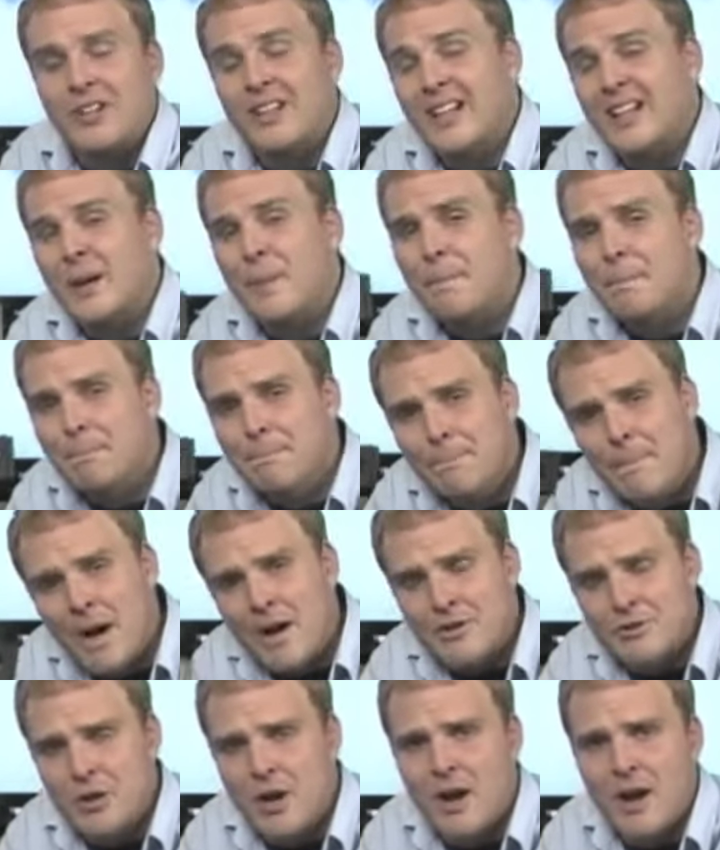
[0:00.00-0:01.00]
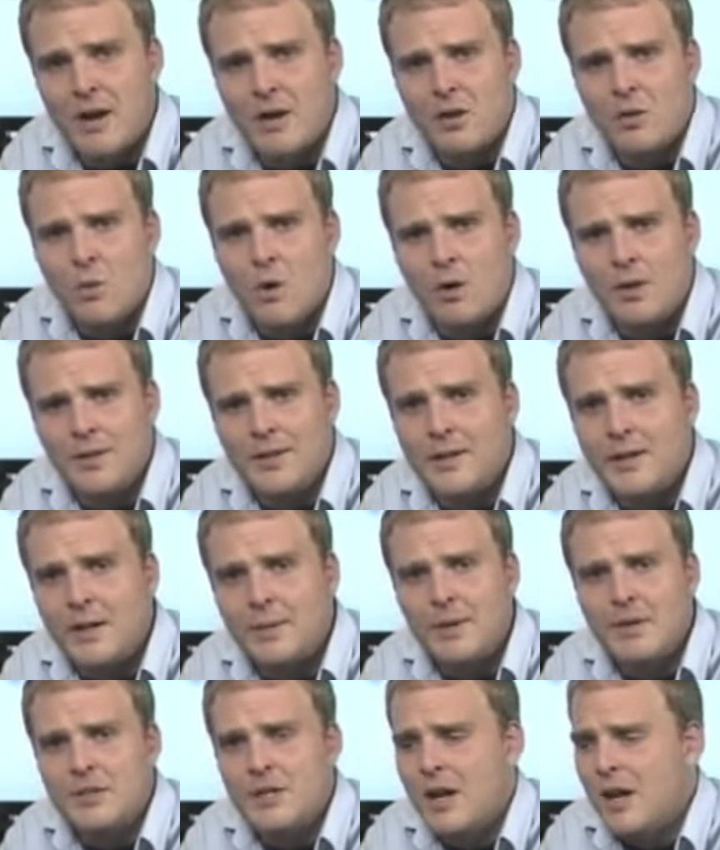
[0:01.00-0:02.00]
You're going to get a much higher quality
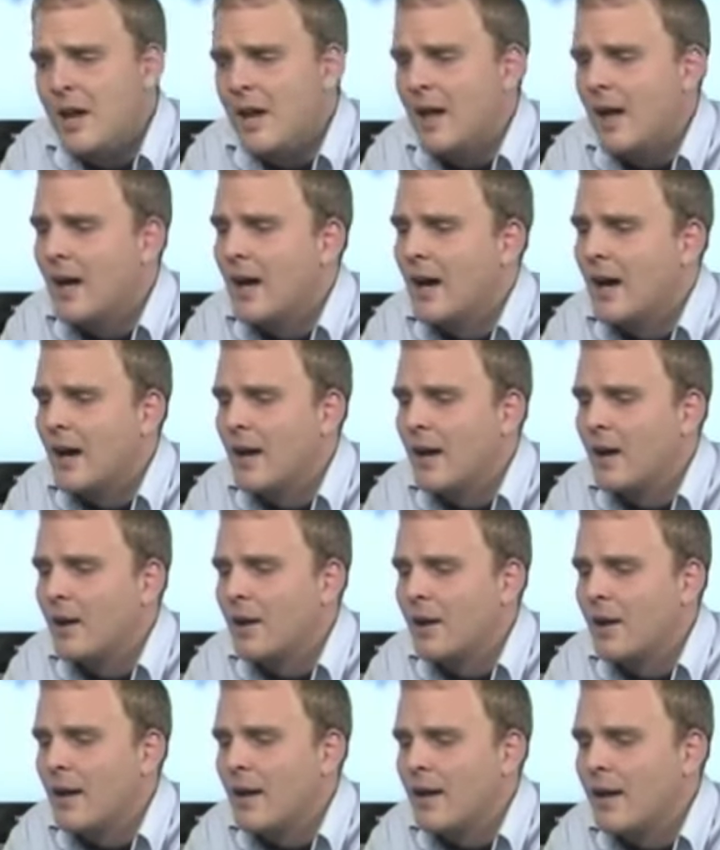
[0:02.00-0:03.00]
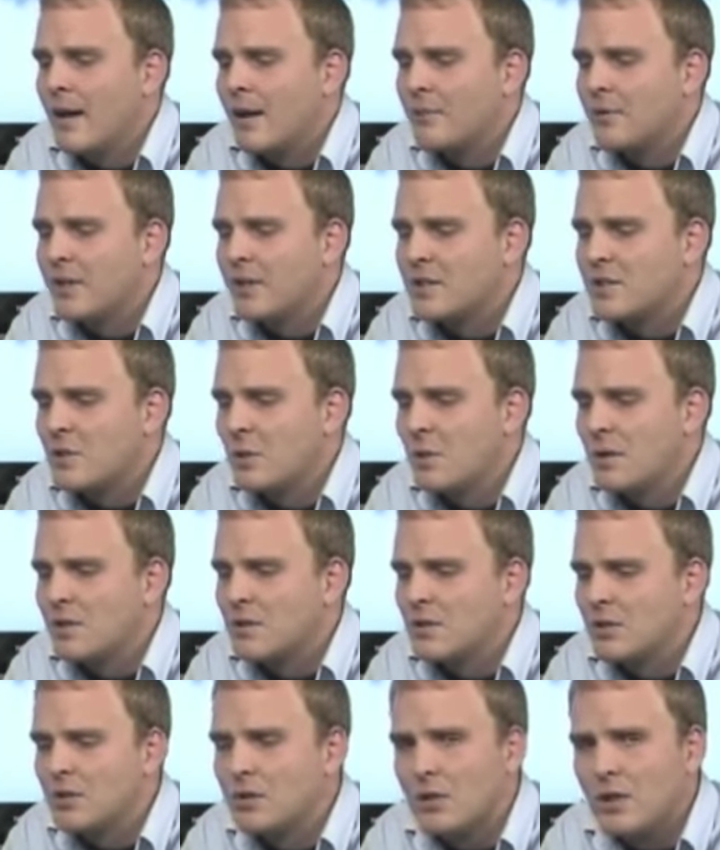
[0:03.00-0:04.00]
image, uh, and everything is
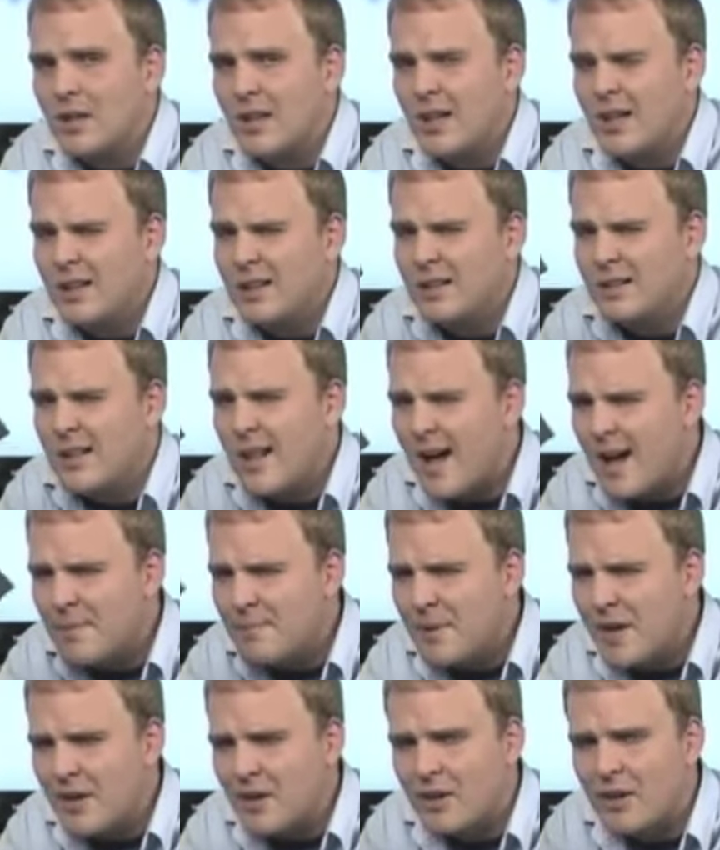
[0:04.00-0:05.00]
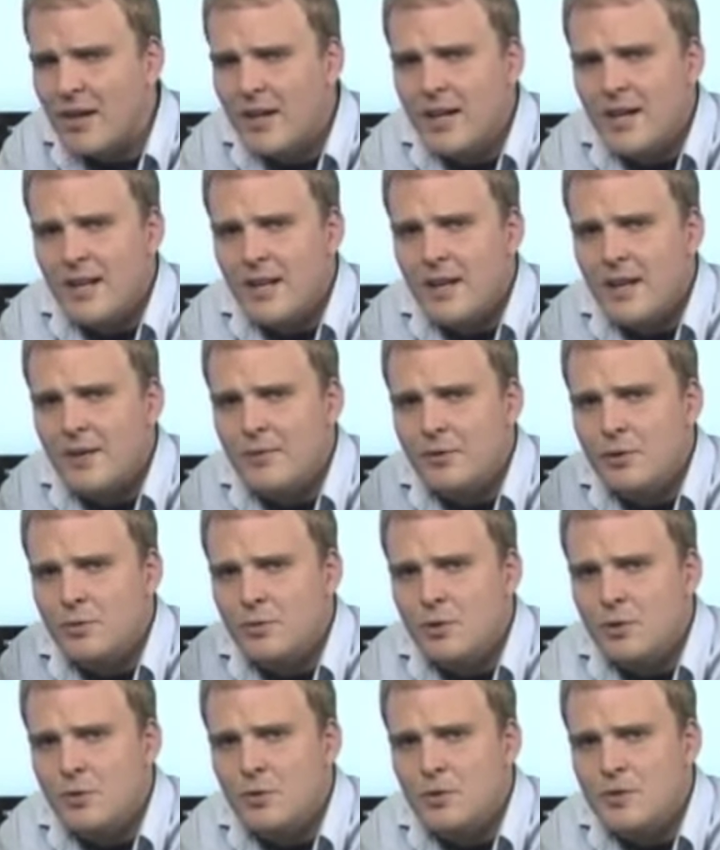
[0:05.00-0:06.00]
going to look a lot better if you
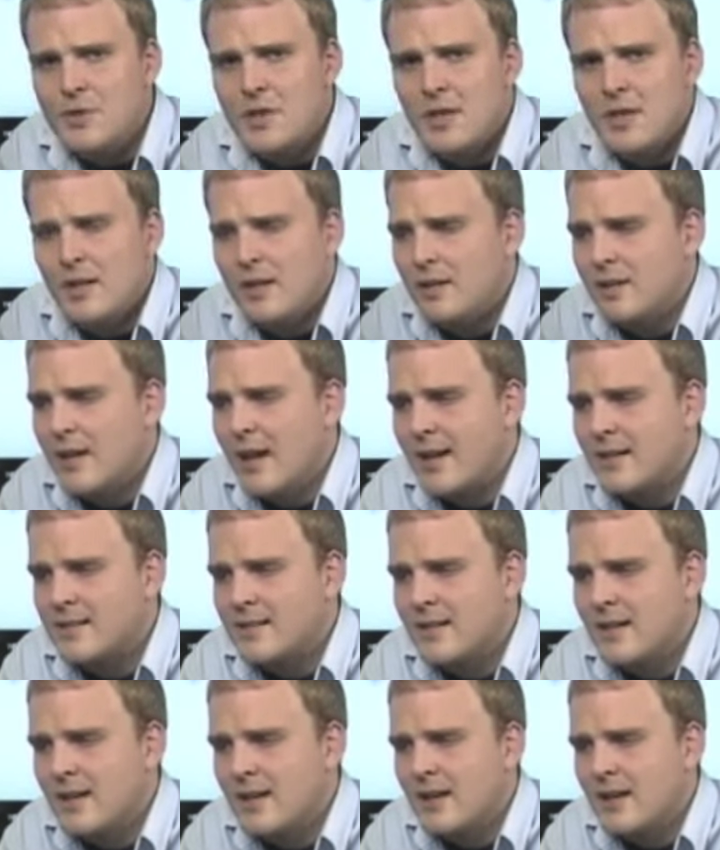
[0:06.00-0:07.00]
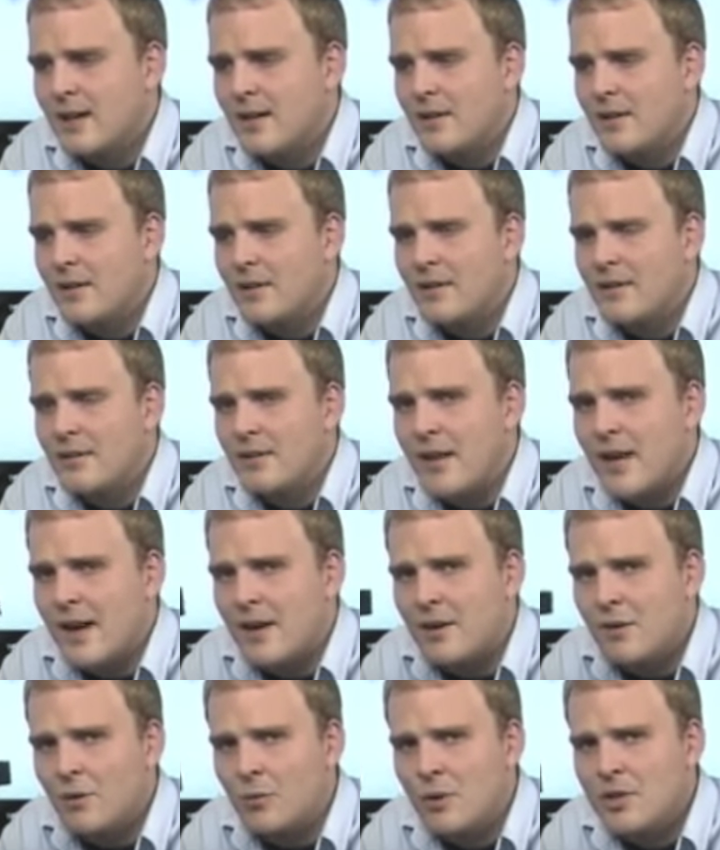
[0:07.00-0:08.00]
use that uh,
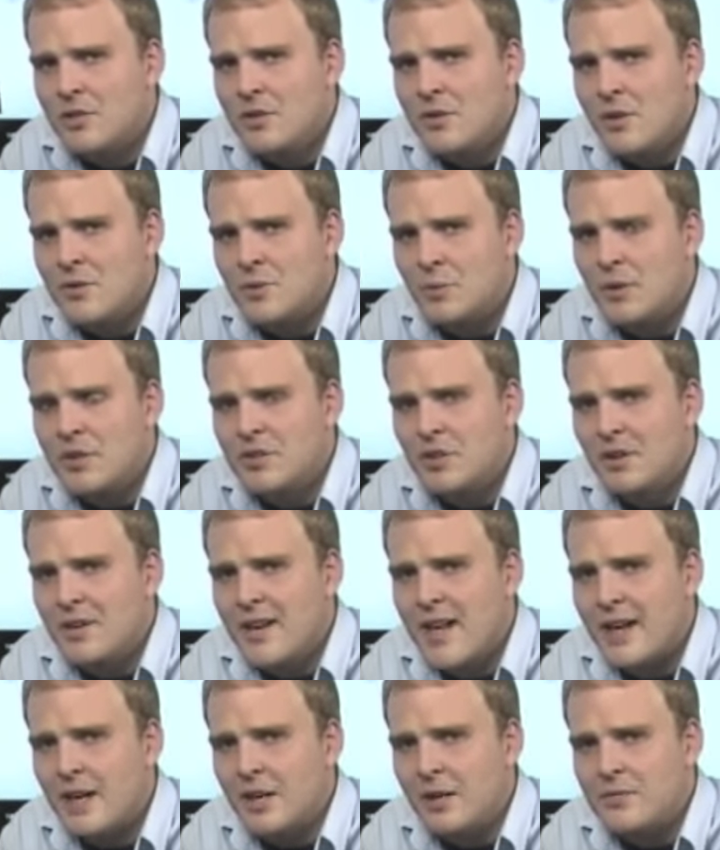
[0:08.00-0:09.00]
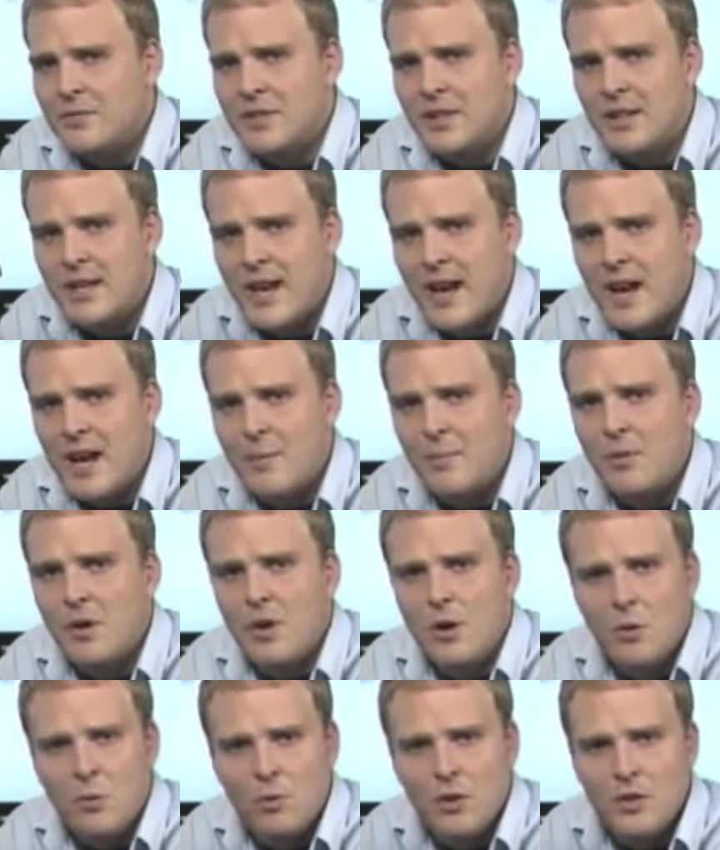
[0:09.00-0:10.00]
that original those original negatives that came
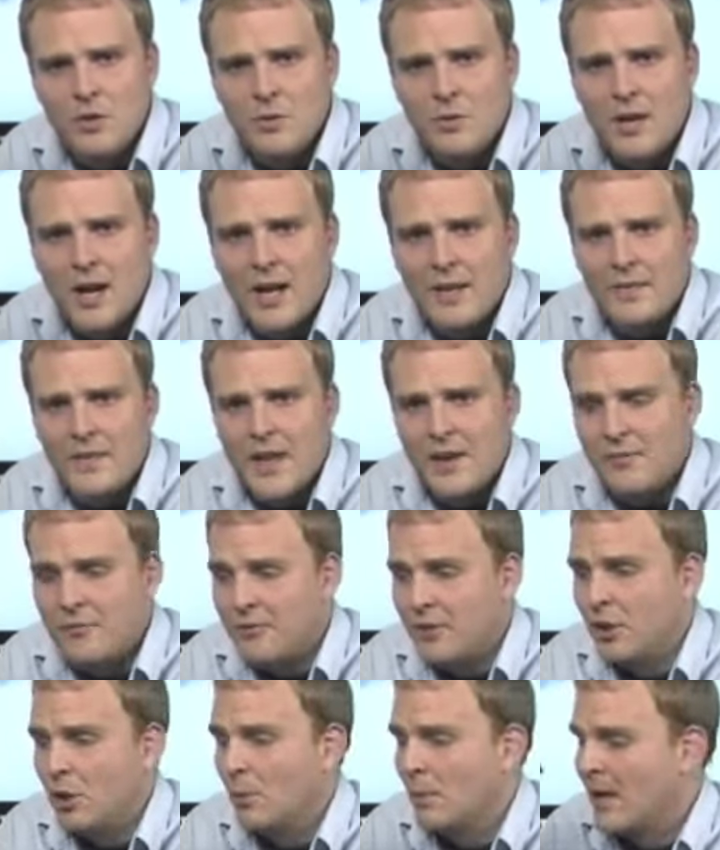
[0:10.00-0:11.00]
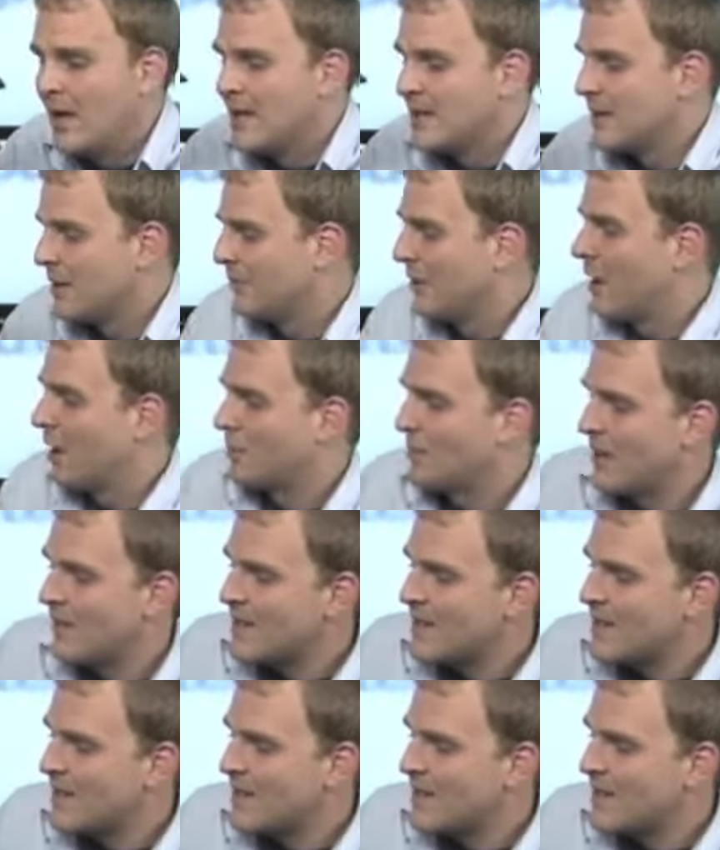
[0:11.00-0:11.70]
when you got that film developed.